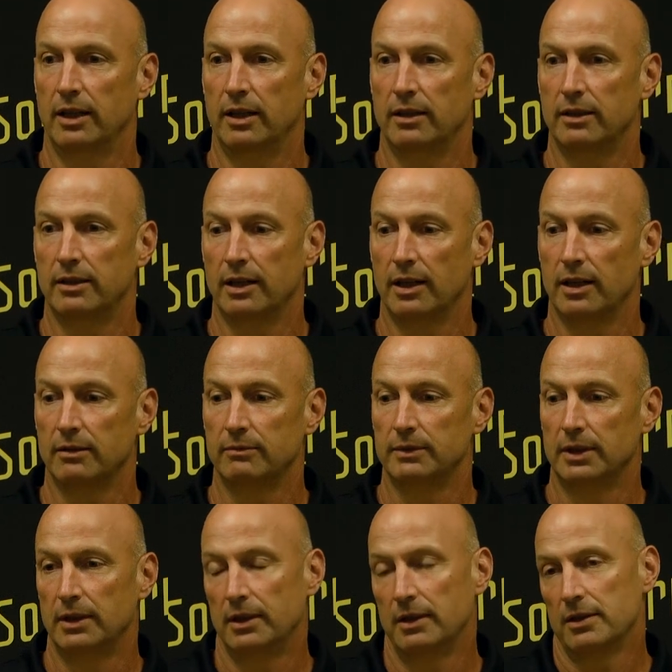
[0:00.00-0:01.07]
And
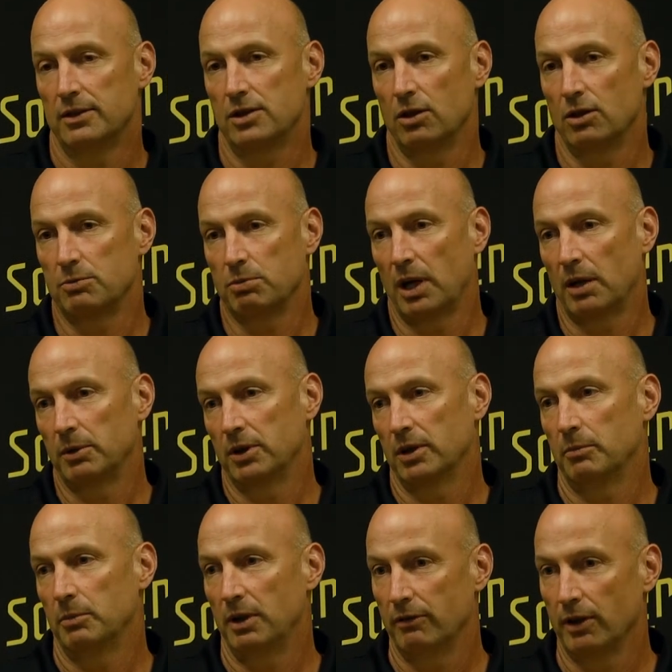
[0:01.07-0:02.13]
so it's probably
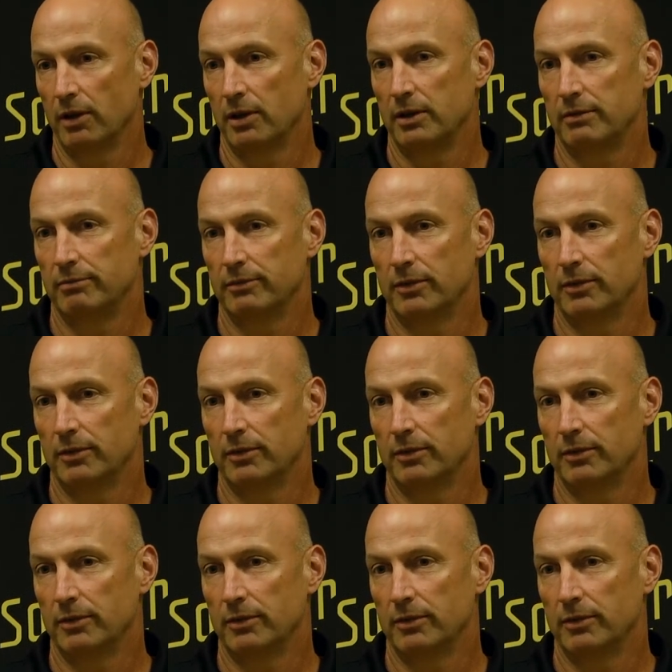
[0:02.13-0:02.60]
going to be a very,